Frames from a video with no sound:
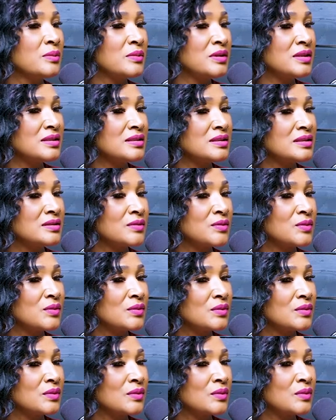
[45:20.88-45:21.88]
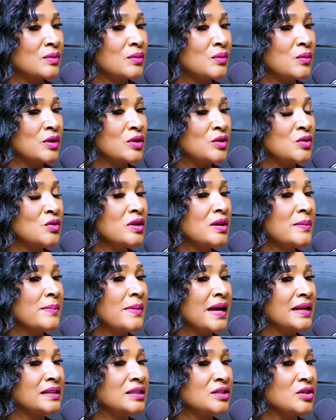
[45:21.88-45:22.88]
is, when you get
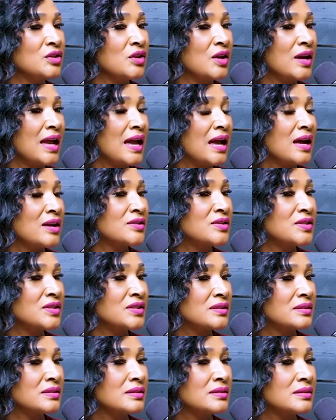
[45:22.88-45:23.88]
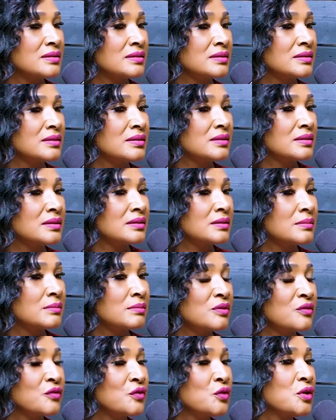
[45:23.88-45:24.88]
back to your house,
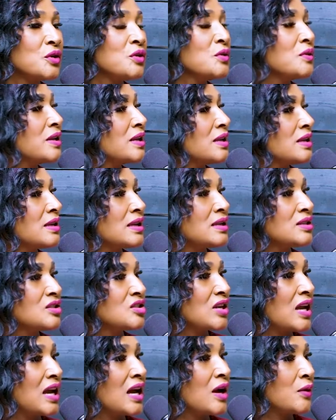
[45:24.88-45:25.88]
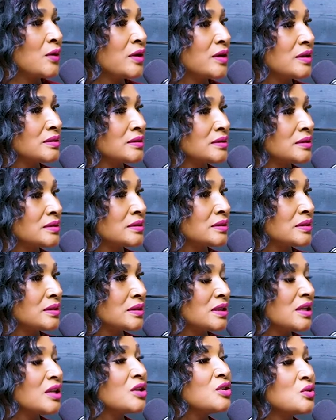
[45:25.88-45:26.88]
before you get in that shower
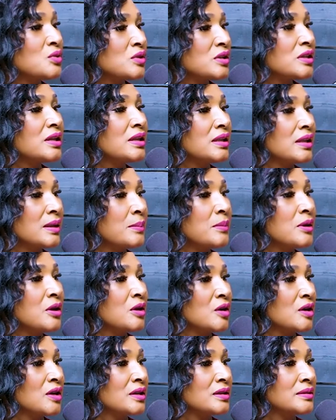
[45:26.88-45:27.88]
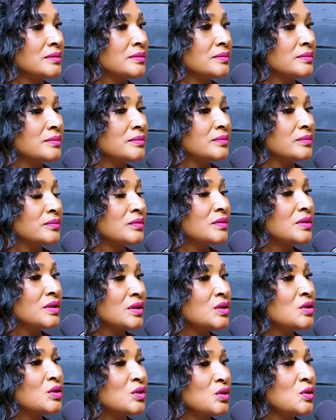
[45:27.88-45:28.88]
and you look in that mirror,
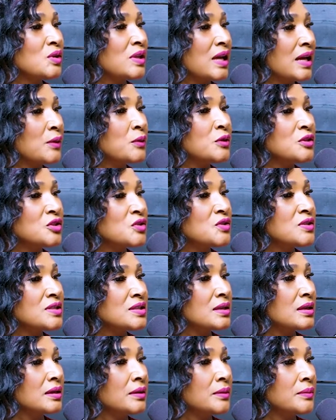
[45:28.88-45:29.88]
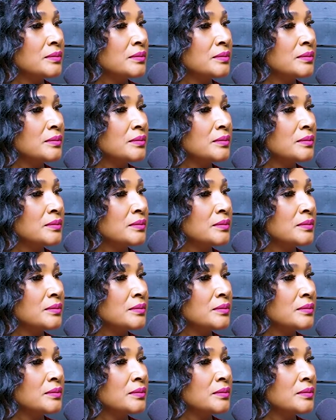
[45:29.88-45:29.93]
do you like what you see?